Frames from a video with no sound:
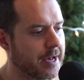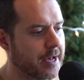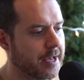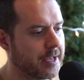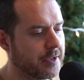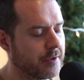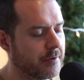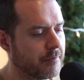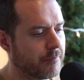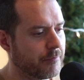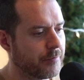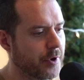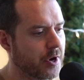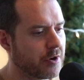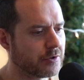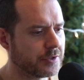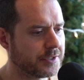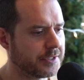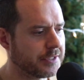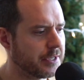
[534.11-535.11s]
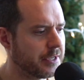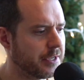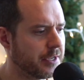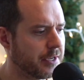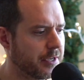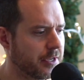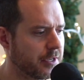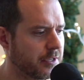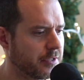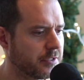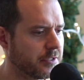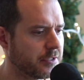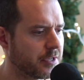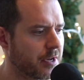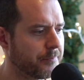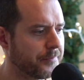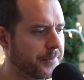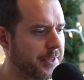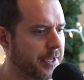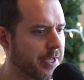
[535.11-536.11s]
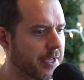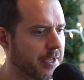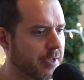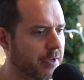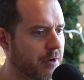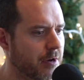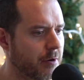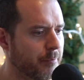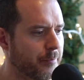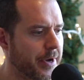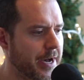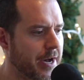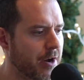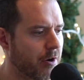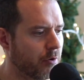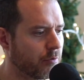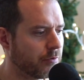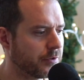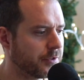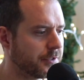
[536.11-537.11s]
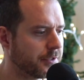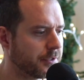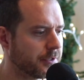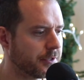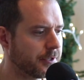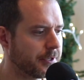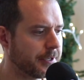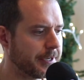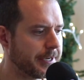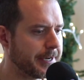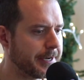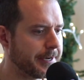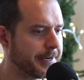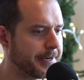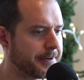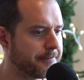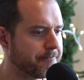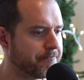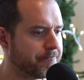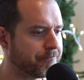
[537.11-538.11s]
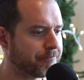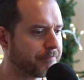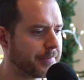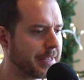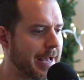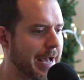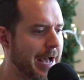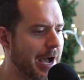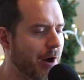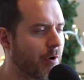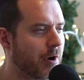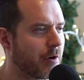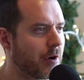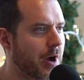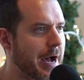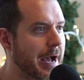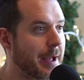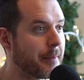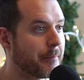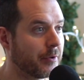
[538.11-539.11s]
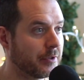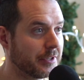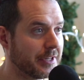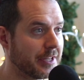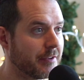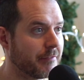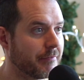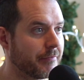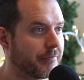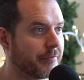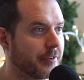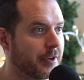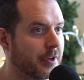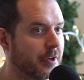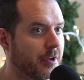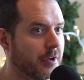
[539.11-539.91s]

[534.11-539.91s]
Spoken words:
I posted something about how I believe